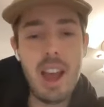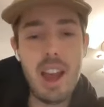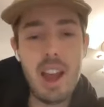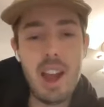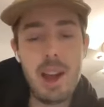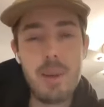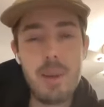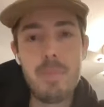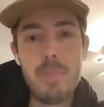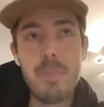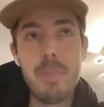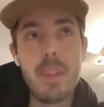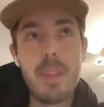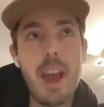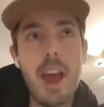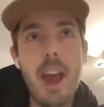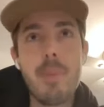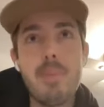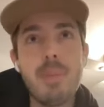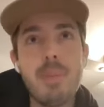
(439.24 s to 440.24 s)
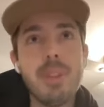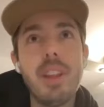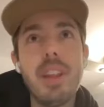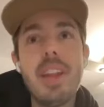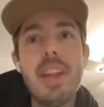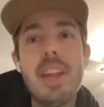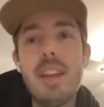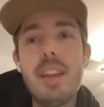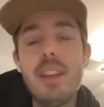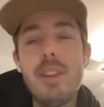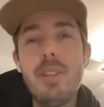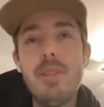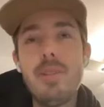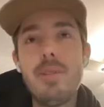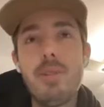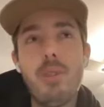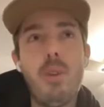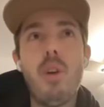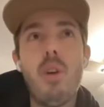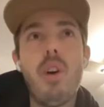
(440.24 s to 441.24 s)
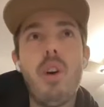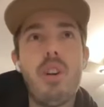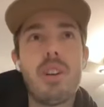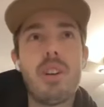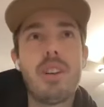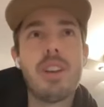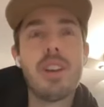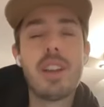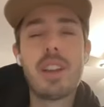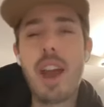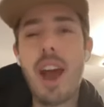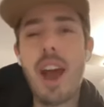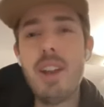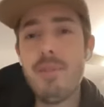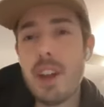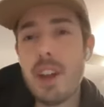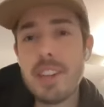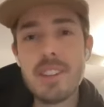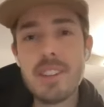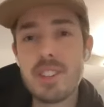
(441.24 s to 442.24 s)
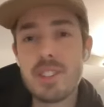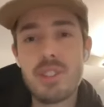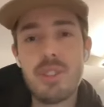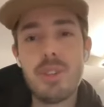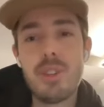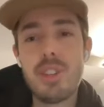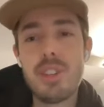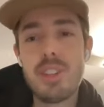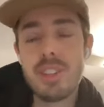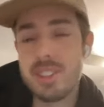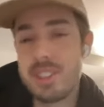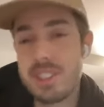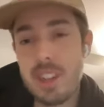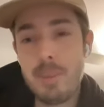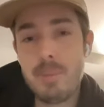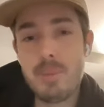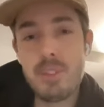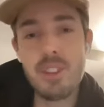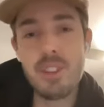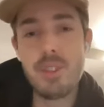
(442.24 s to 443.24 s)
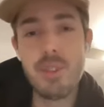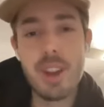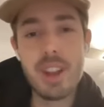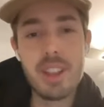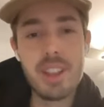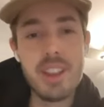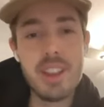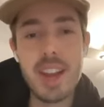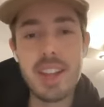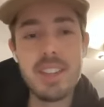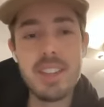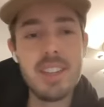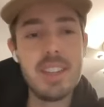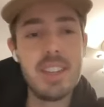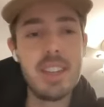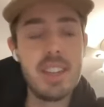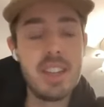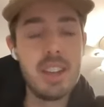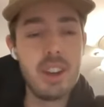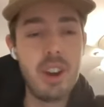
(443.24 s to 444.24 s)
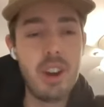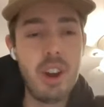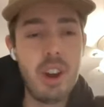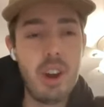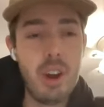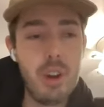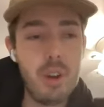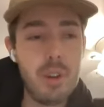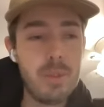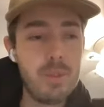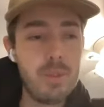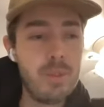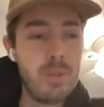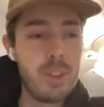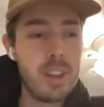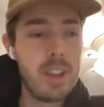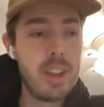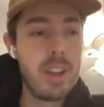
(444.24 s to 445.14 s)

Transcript: Um, I believe or kind of understood to some degree the idea of